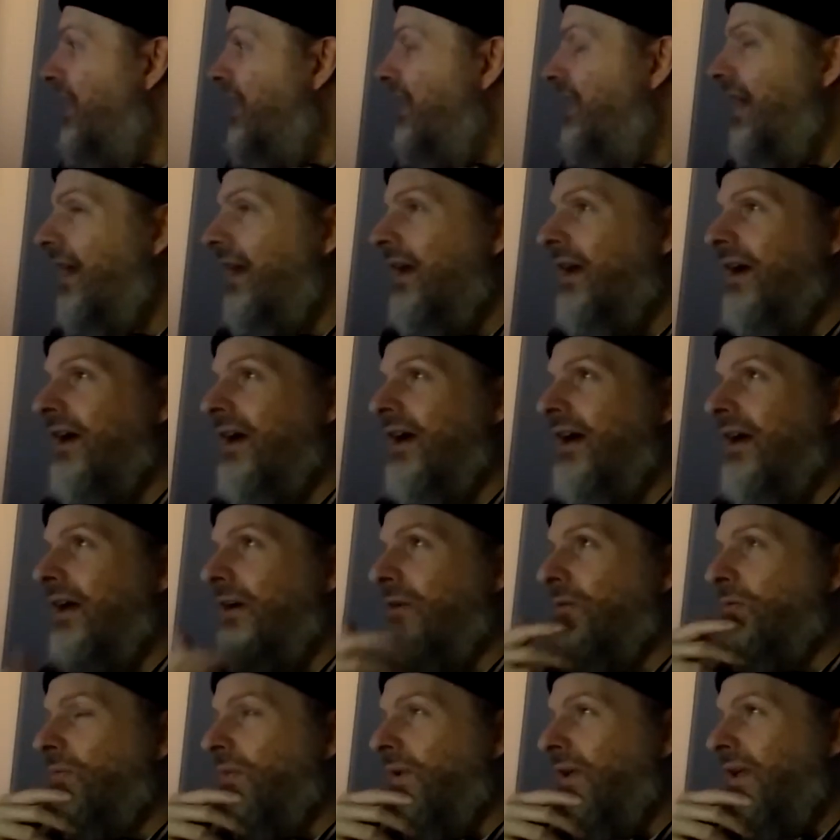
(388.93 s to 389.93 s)
Yeah,
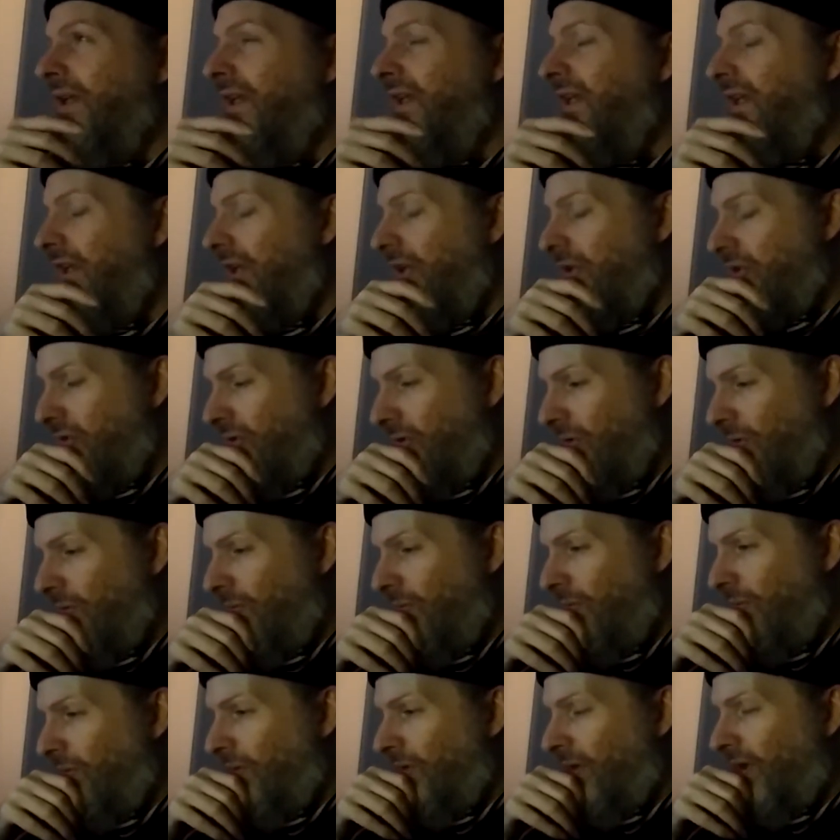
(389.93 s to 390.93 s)
uh,
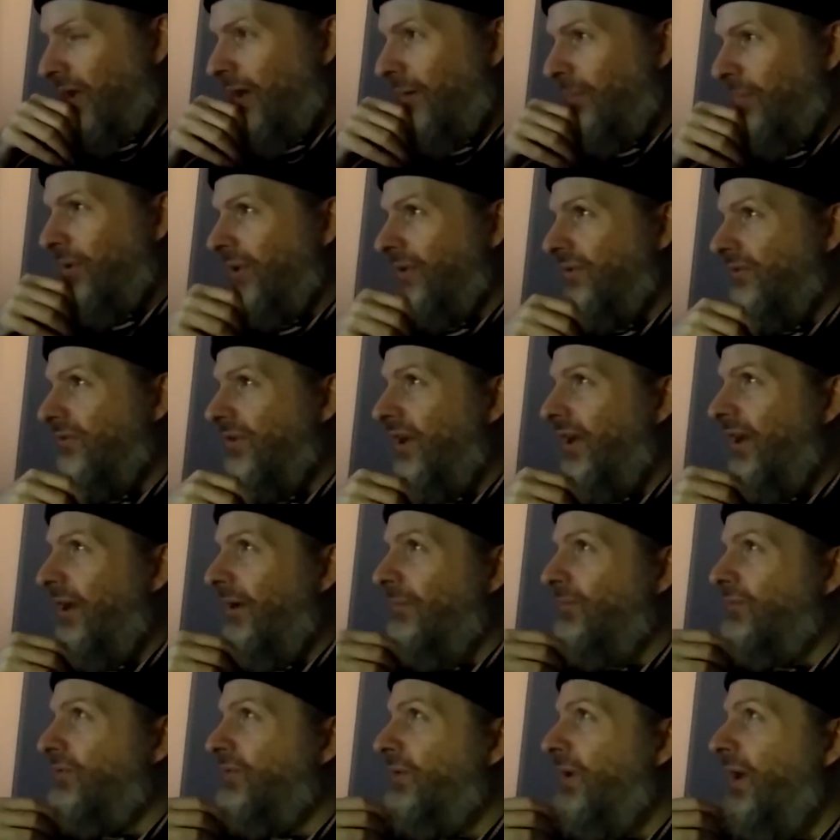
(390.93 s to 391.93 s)
reissued a couple of
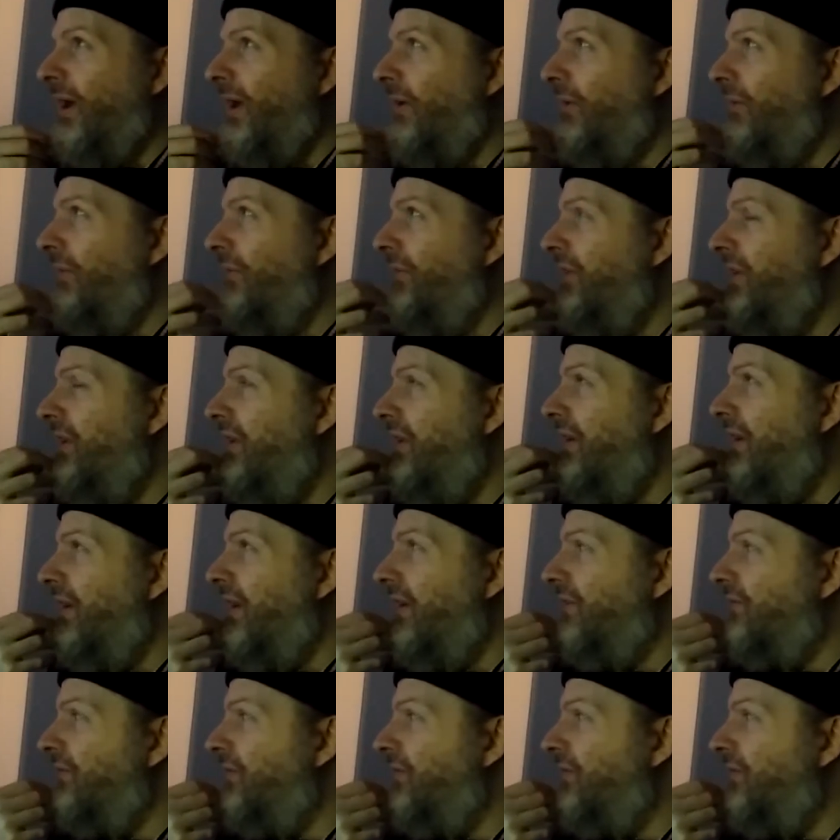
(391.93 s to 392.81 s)
times around the uh,